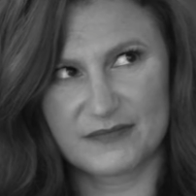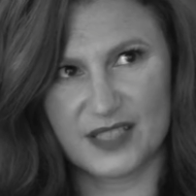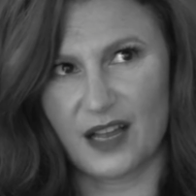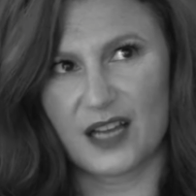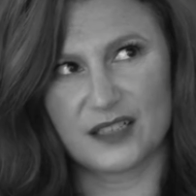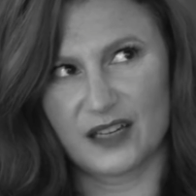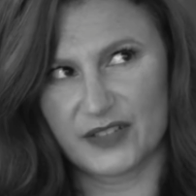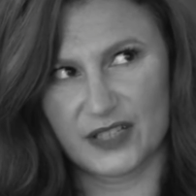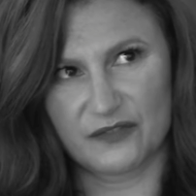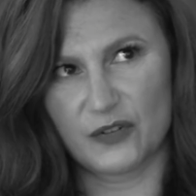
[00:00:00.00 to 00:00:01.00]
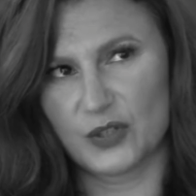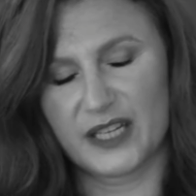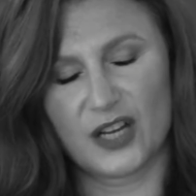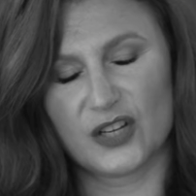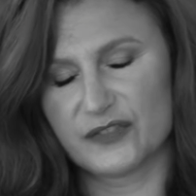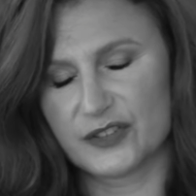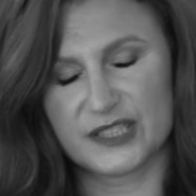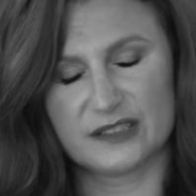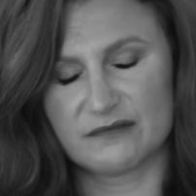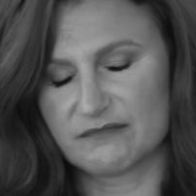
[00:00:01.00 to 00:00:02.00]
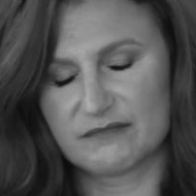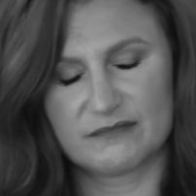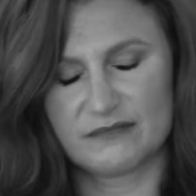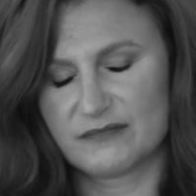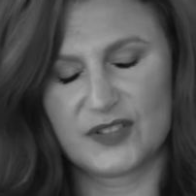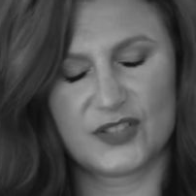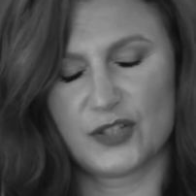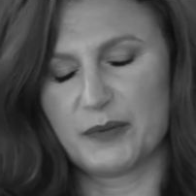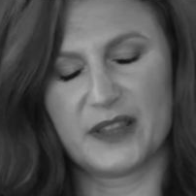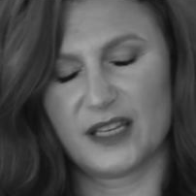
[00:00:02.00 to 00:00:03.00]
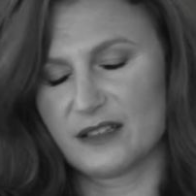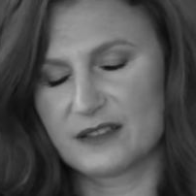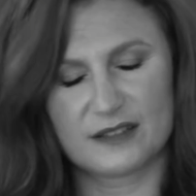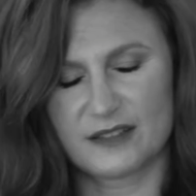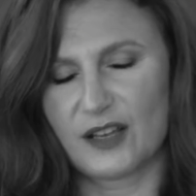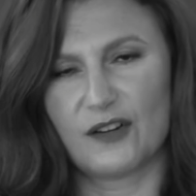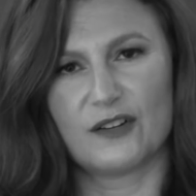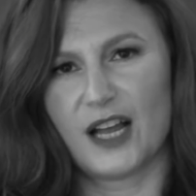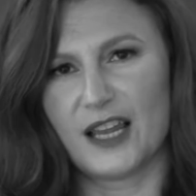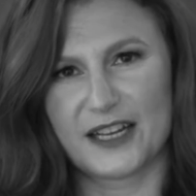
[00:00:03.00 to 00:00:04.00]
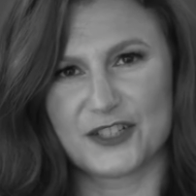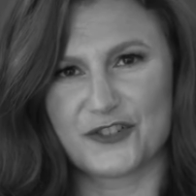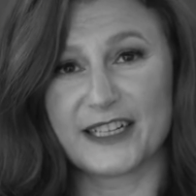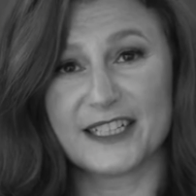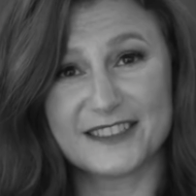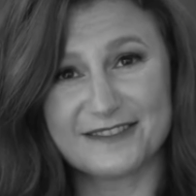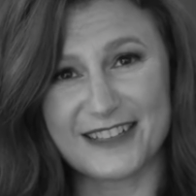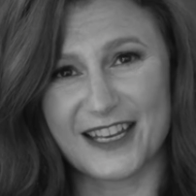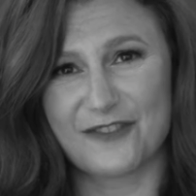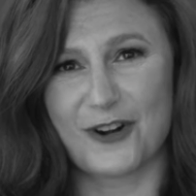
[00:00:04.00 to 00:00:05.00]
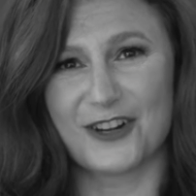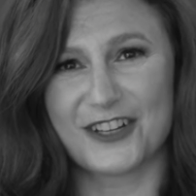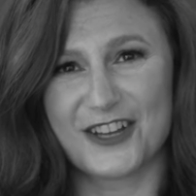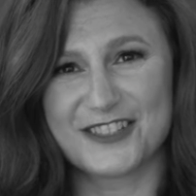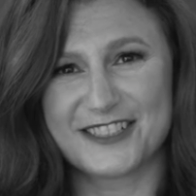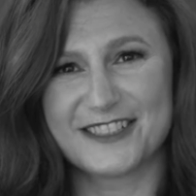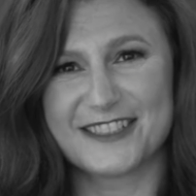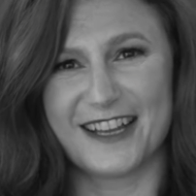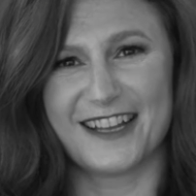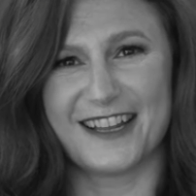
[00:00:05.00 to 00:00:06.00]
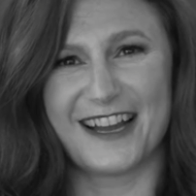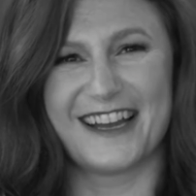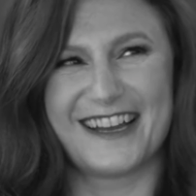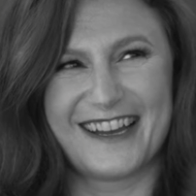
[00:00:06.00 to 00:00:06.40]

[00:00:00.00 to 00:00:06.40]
skydiving and falling over and stupid things. So I like adrenaline. Yeah. I love roller coasters. I like